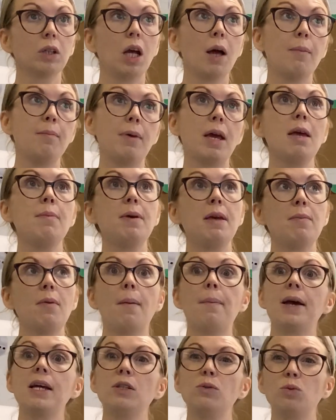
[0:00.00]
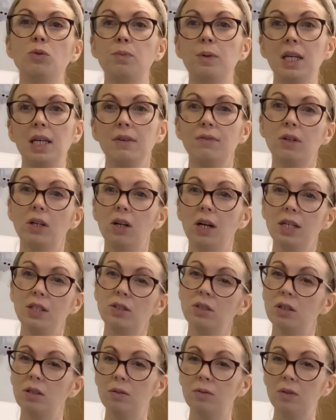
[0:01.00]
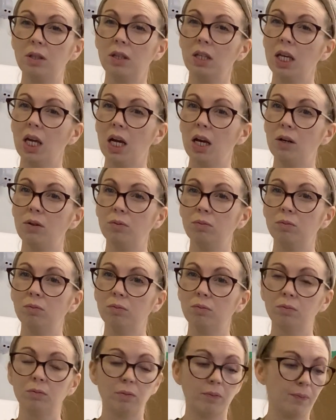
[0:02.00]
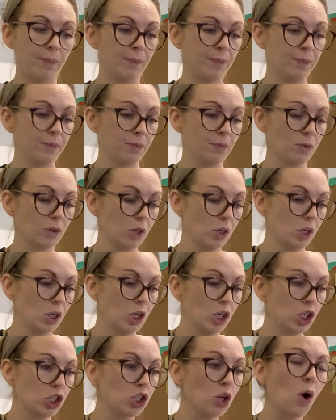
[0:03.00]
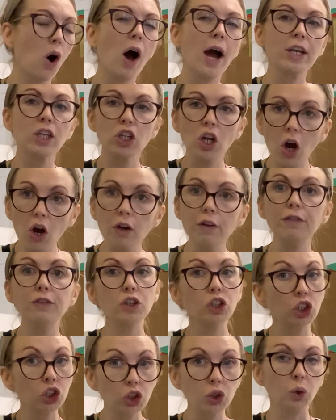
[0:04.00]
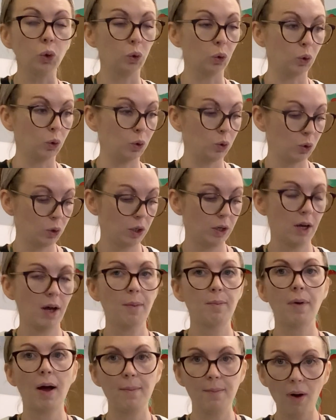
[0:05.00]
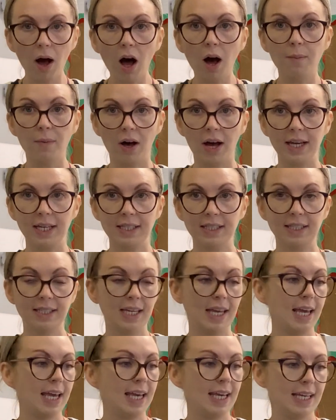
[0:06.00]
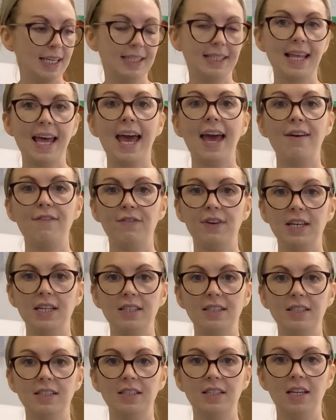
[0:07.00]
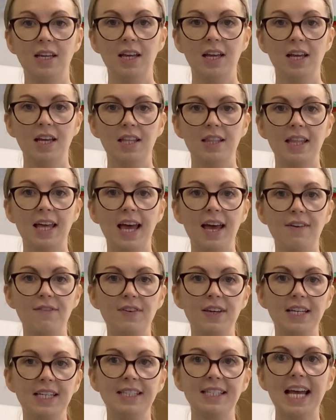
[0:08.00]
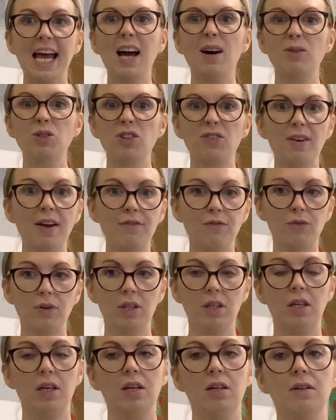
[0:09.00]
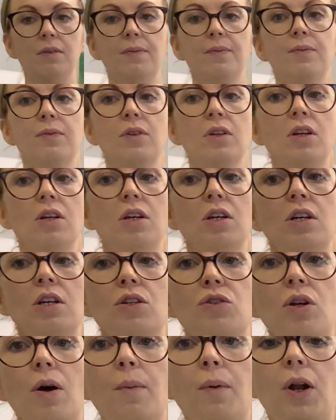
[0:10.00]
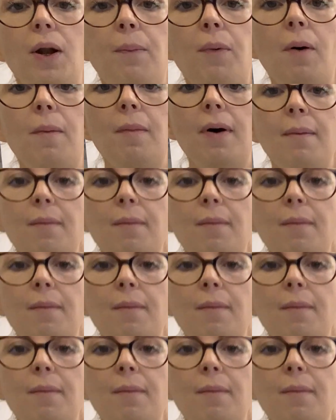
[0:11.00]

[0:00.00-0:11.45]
maybe my pens would be even lighter than the owl. So I know for sure my Marmite is the heaviest out of everything. So I'm going to pop my